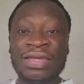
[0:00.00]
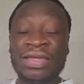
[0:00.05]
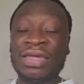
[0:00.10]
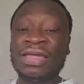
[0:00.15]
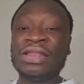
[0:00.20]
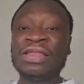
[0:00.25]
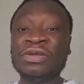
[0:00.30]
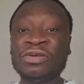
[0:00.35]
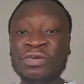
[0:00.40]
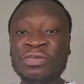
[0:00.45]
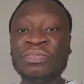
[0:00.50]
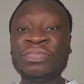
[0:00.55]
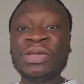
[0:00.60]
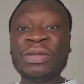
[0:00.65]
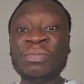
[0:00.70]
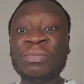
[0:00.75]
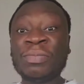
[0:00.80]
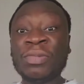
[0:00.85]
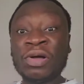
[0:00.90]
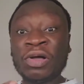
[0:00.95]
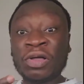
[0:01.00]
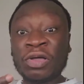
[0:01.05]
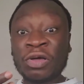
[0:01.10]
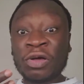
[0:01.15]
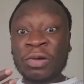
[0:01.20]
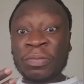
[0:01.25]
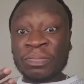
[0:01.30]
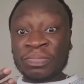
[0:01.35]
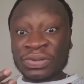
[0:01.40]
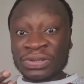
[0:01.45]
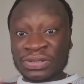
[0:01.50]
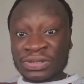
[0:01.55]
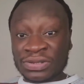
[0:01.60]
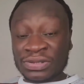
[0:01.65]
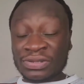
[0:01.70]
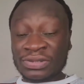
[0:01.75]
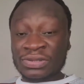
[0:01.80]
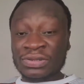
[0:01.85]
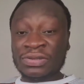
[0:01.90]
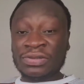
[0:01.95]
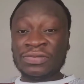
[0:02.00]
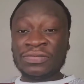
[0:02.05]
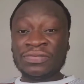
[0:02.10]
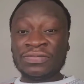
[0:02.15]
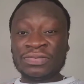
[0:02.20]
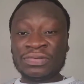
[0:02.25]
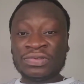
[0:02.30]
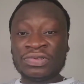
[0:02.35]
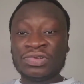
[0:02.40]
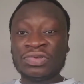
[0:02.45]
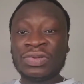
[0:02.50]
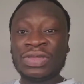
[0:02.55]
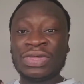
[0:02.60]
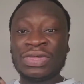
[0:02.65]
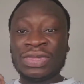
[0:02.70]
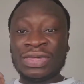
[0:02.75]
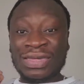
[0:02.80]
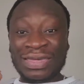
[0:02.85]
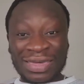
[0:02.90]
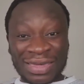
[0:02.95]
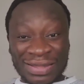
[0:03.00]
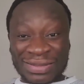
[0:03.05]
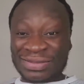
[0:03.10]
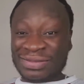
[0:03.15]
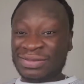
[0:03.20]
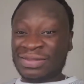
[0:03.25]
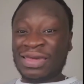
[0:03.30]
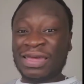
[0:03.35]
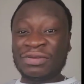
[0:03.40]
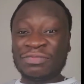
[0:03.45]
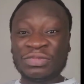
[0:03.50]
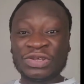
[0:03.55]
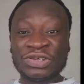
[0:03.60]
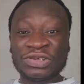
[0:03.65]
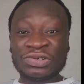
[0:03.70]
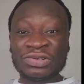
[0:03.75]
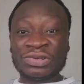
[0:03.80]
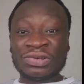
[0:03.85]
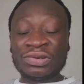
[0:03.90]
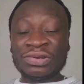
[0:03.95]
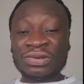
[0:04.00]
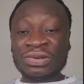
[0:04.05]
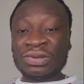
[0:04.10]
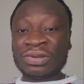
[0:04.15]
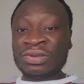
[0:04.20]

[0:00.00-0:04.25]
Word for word: a little bit more competitive to get admission,